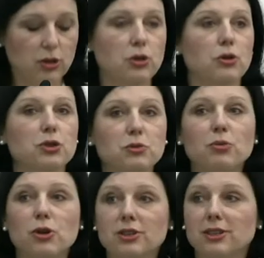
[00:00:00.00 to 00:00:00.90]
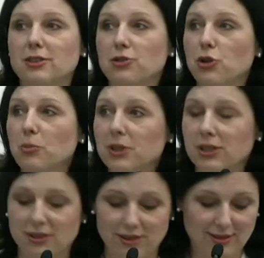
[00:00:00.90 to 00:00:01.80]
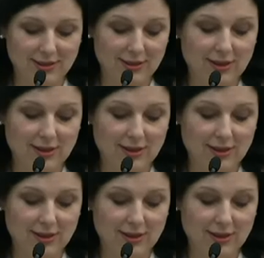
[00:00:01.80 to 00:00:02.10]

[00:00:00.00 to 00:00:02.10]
cross-border shoppers?